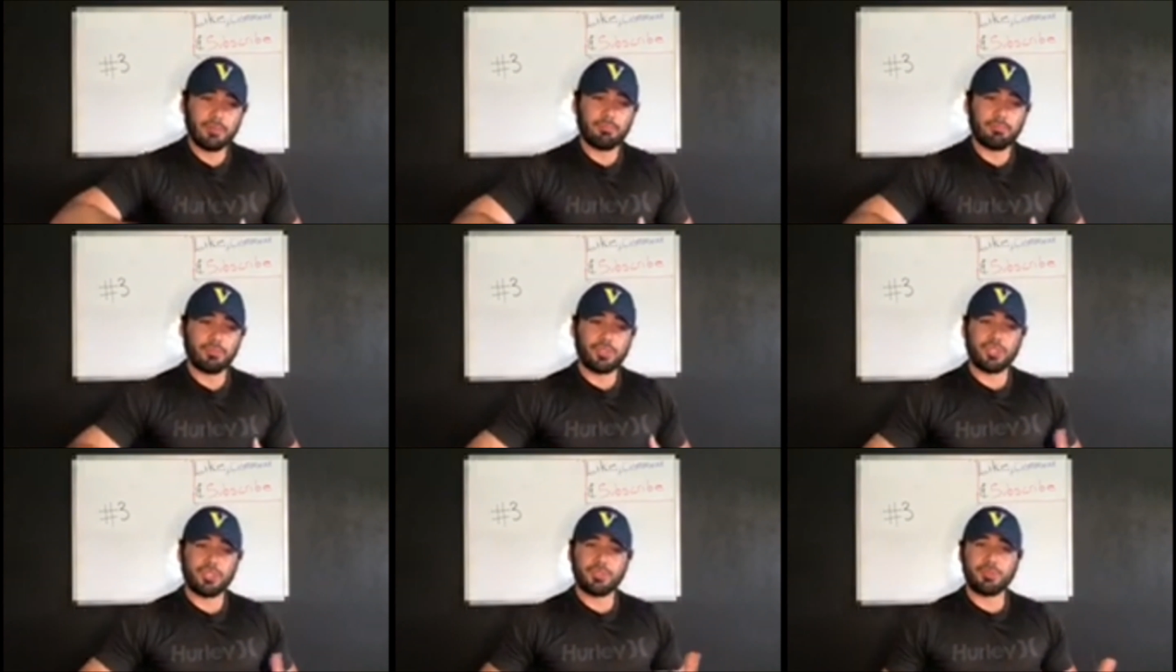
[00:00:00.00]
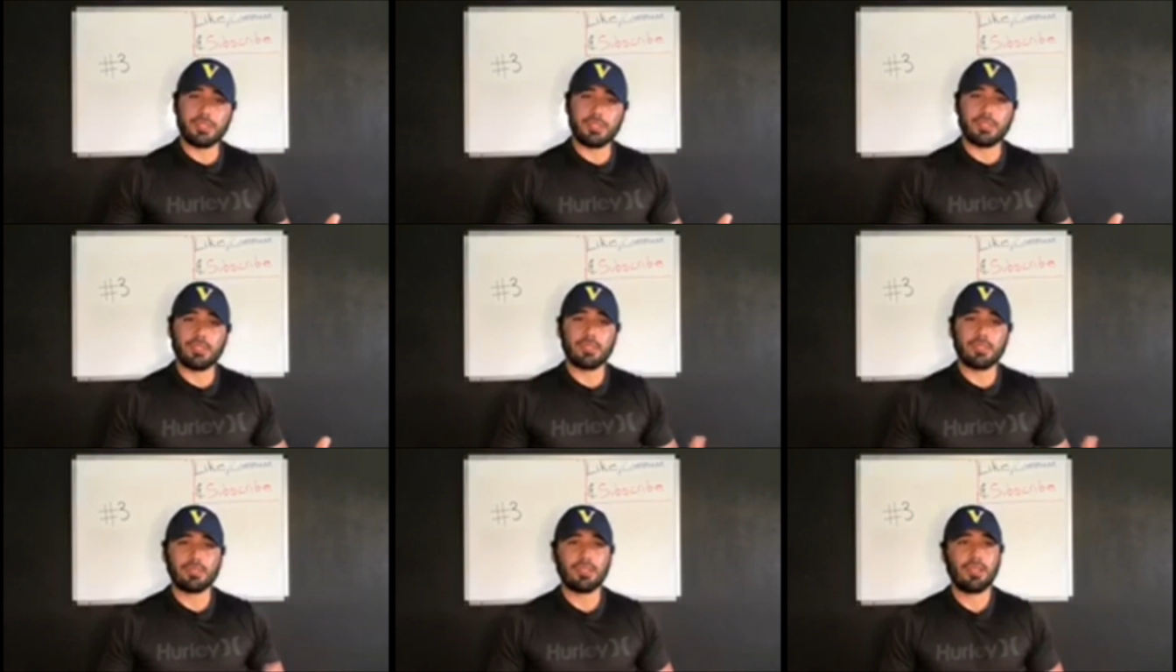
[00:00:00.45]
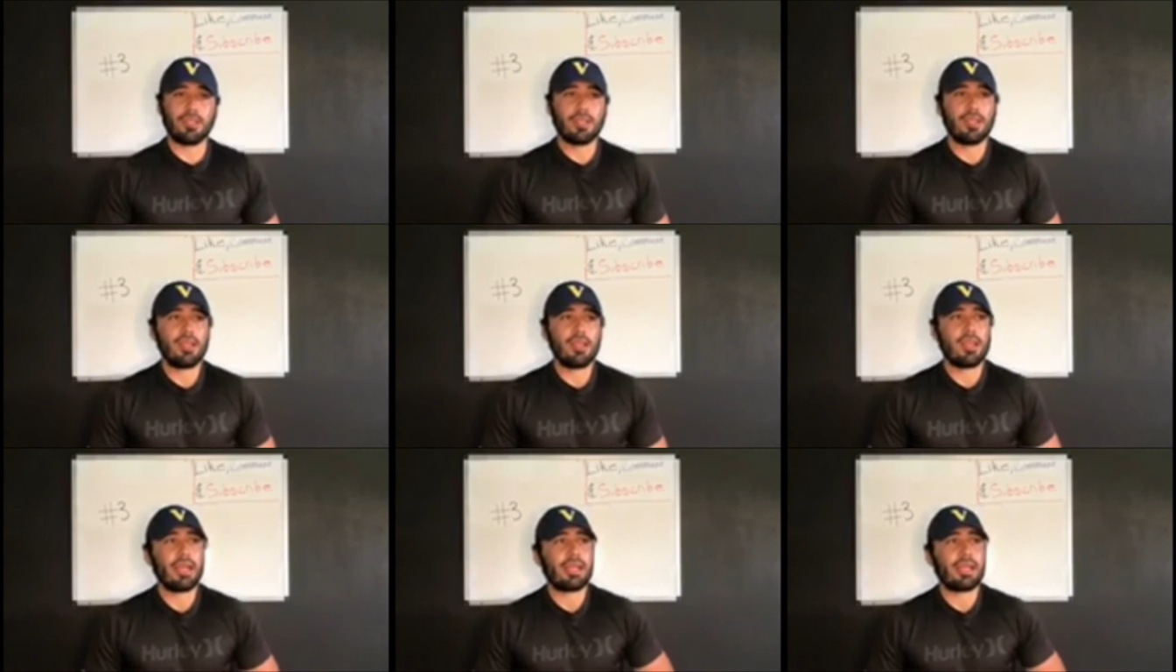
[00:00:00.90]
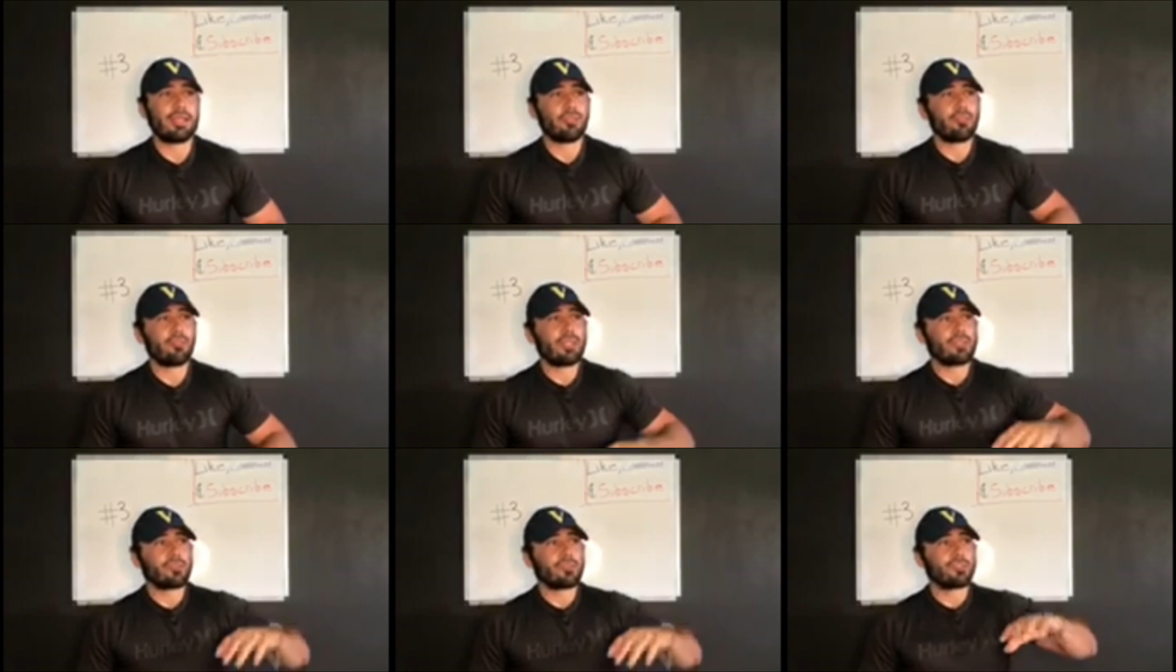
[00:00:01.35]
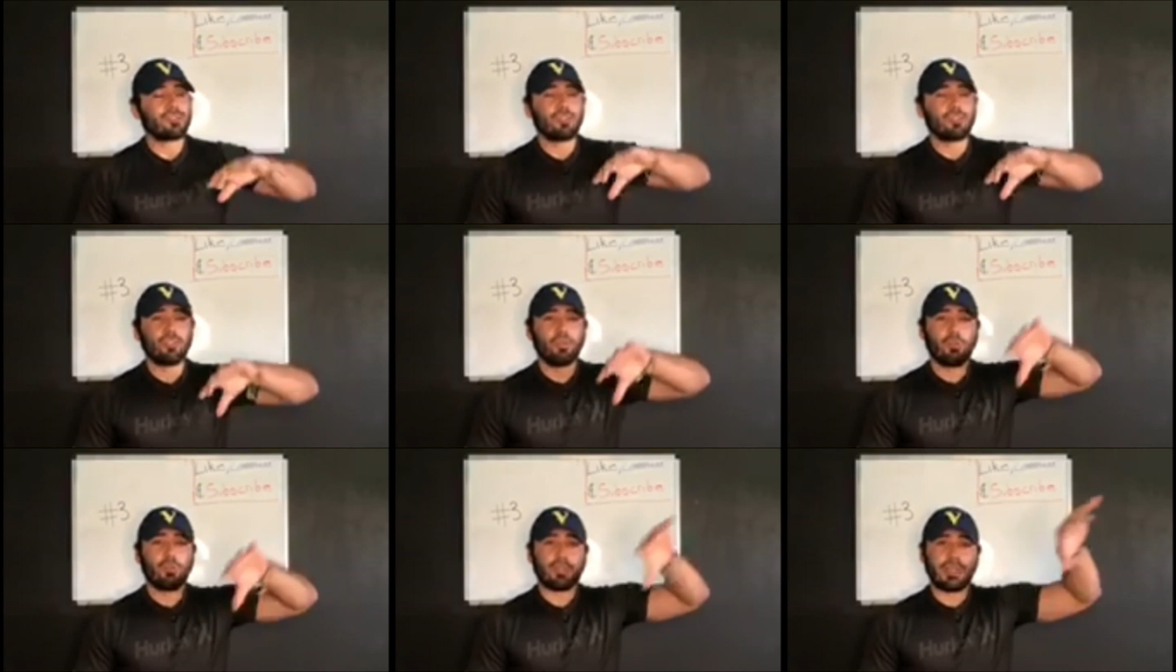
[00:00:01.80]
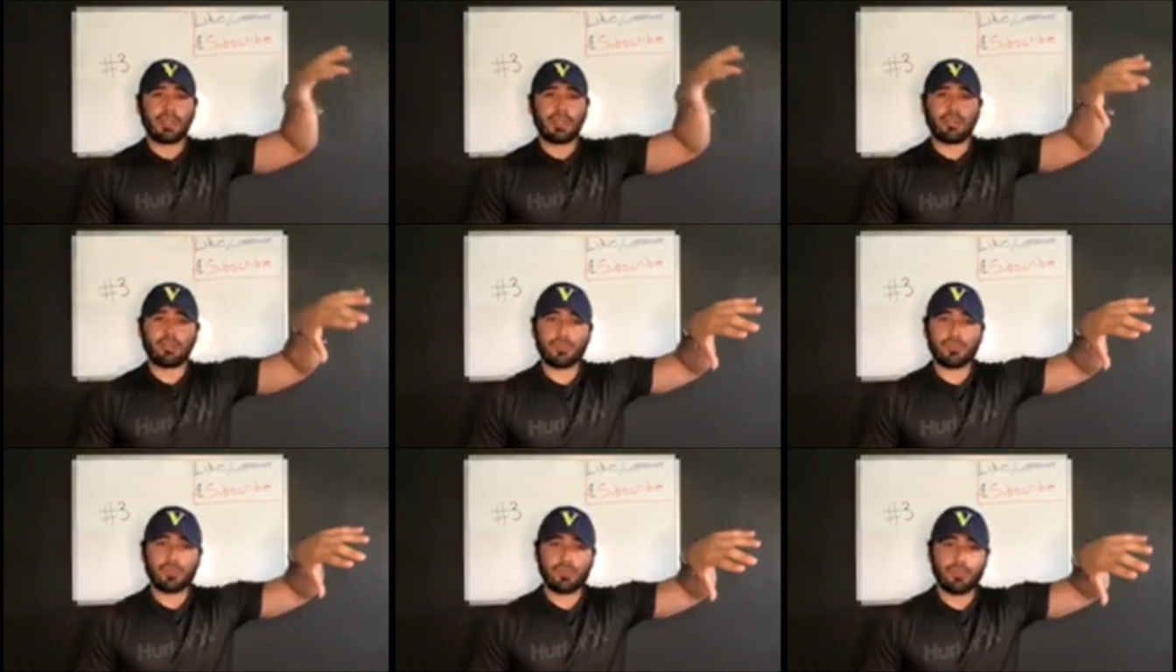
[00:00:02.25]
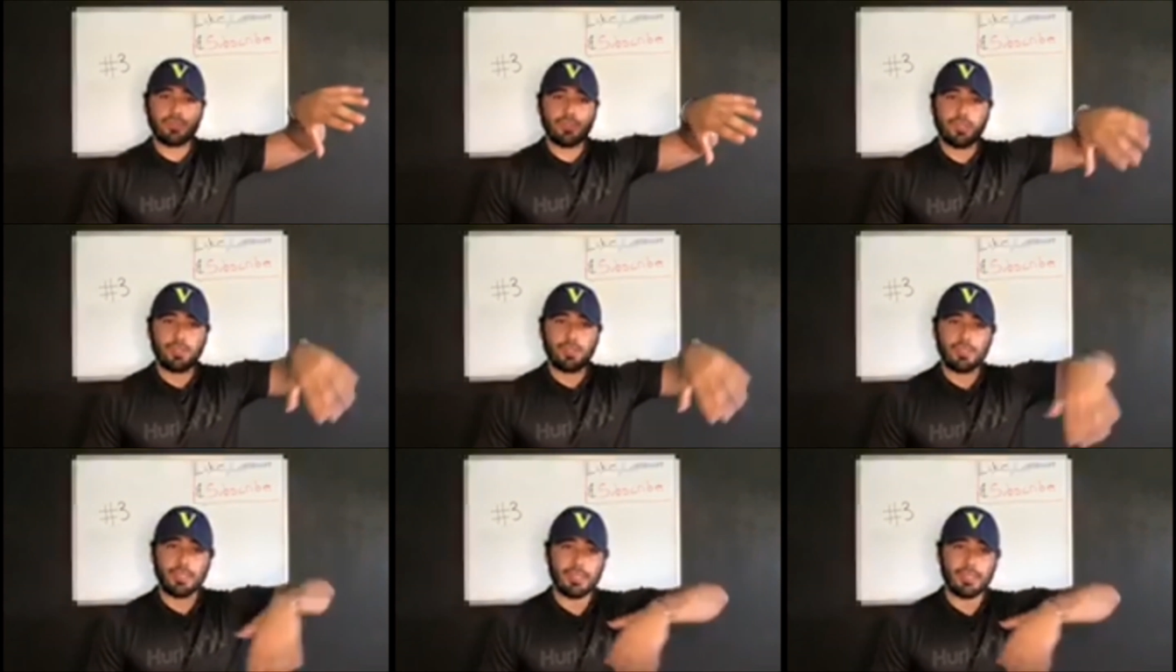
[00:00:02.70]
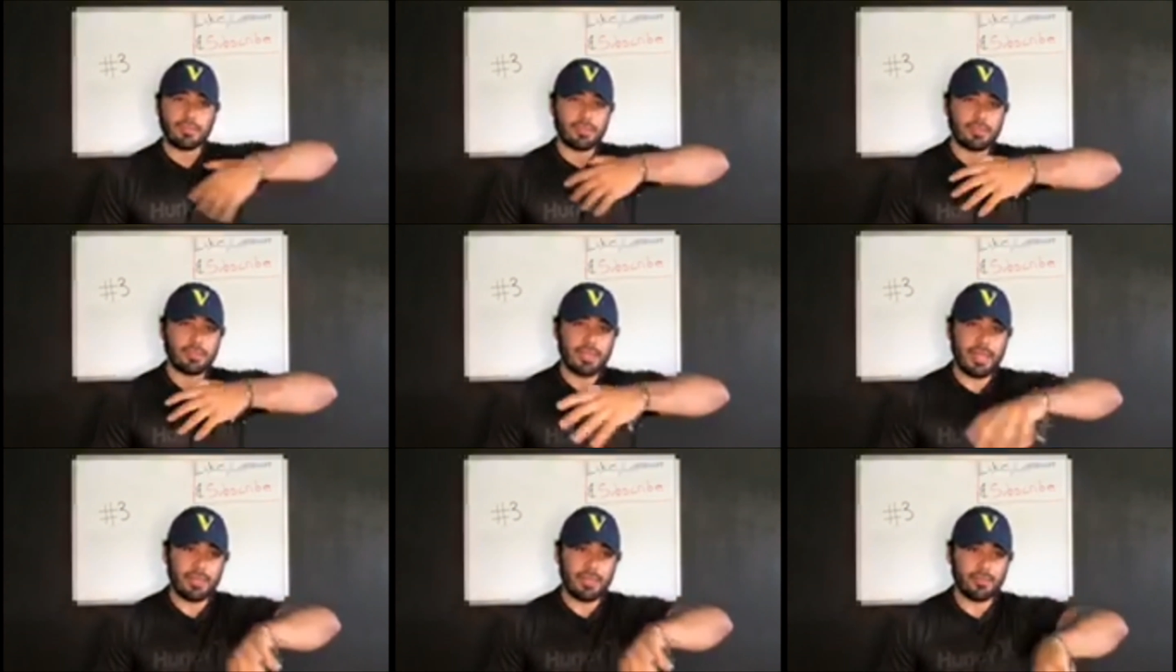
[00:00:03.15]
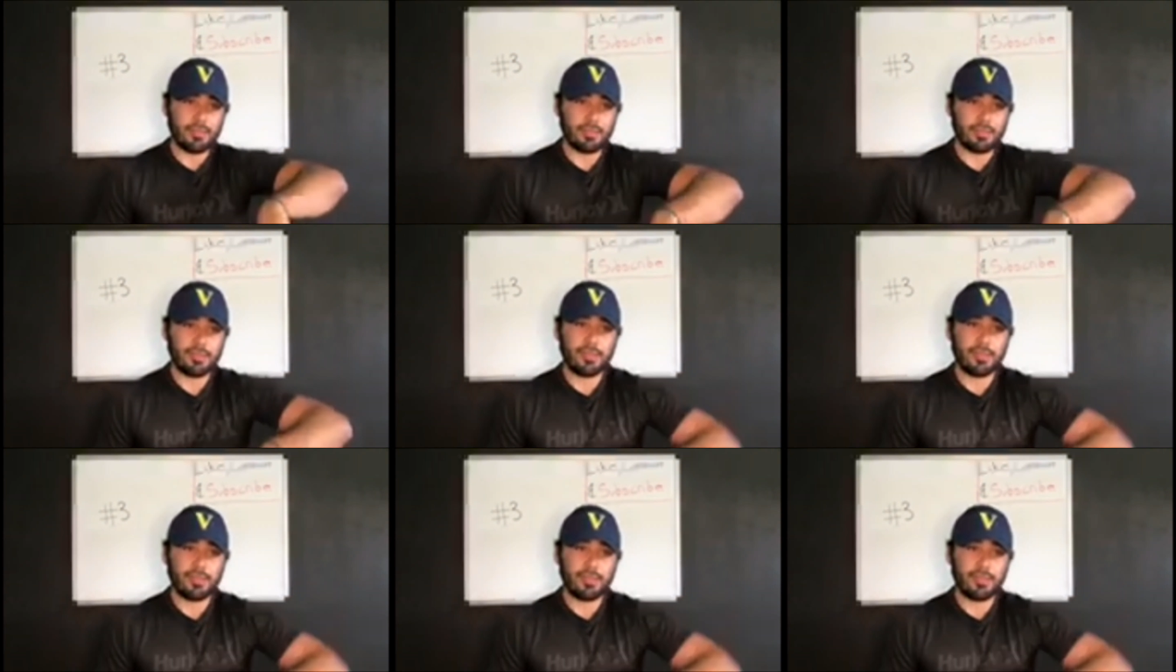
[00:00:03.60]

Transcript: just because I know that there's no one else in Santa Ana